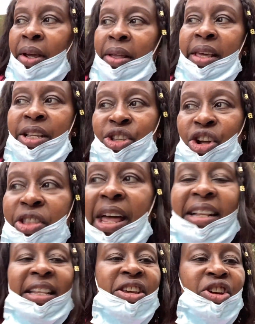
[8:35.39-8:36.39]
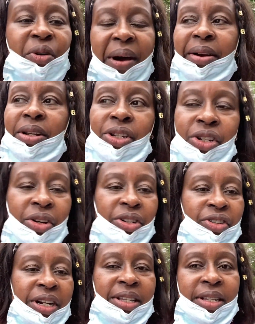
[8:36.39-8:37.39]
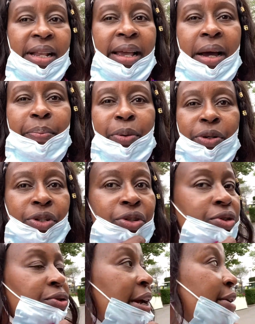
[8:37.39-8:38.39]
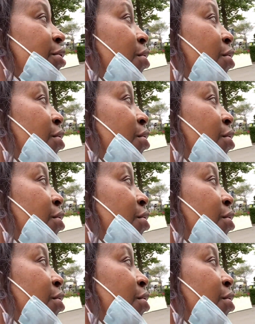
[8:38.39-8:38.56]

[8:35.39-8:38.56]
there's no that thing you're wearing short dresses like a prostitute i don't